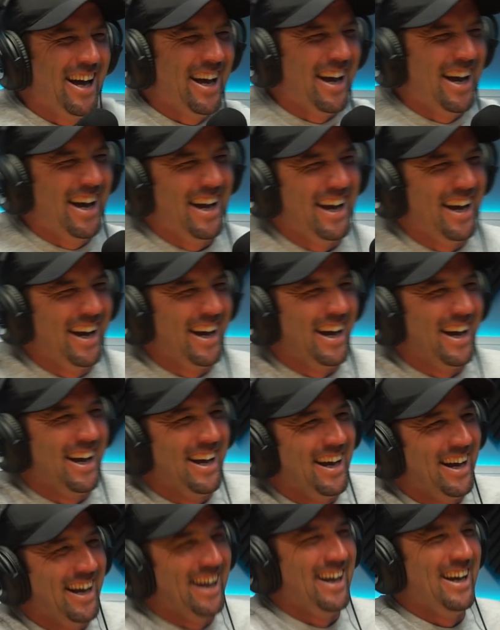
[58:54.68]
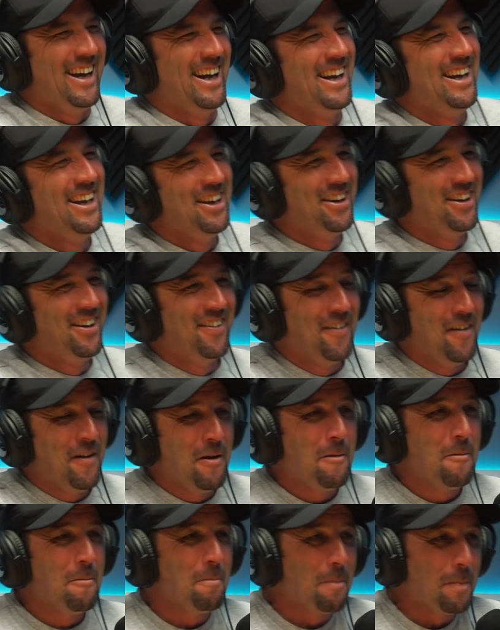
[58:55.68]
I, I honestly, I
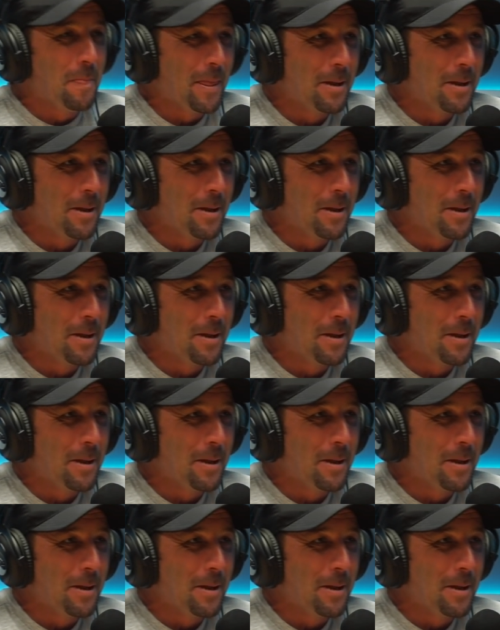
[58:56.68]
stood there